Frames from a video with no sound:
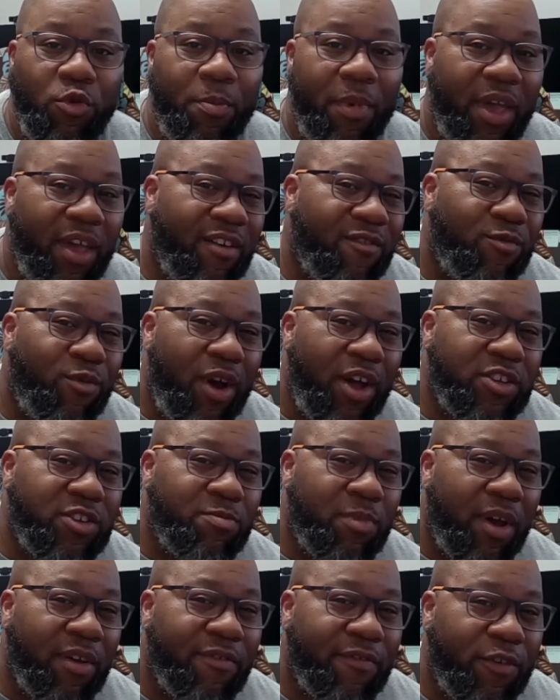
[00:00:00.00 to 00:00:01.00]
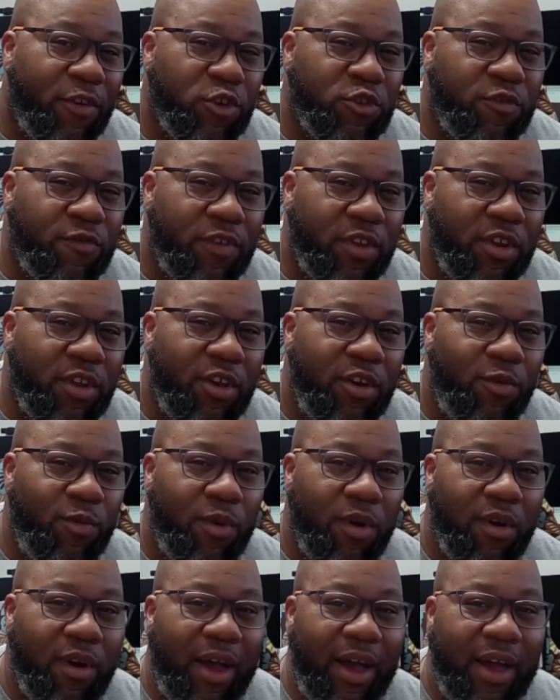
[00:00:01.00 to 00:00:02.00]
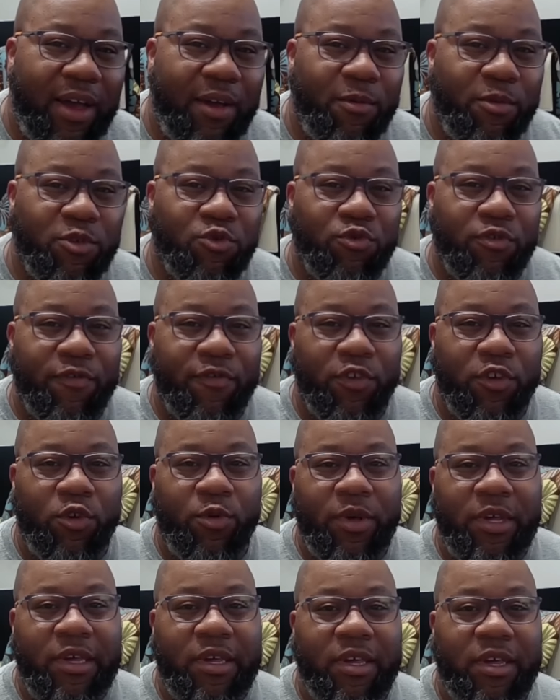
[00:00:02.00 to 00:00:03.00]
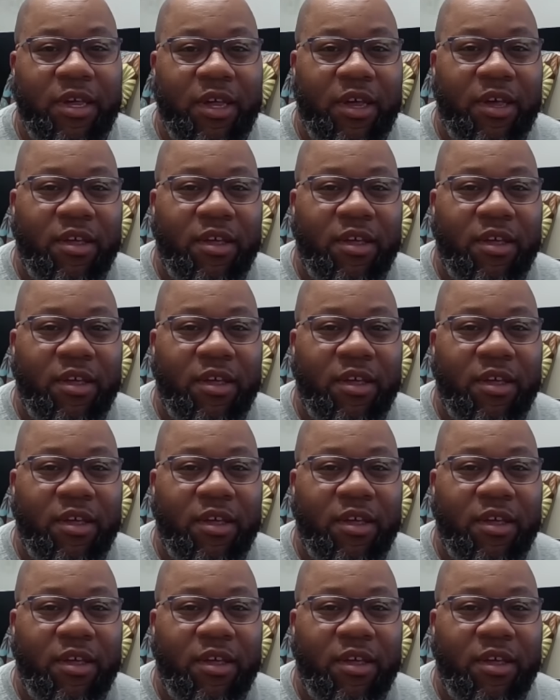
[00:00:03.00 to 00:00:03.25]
may have watched my first video where I was reviewing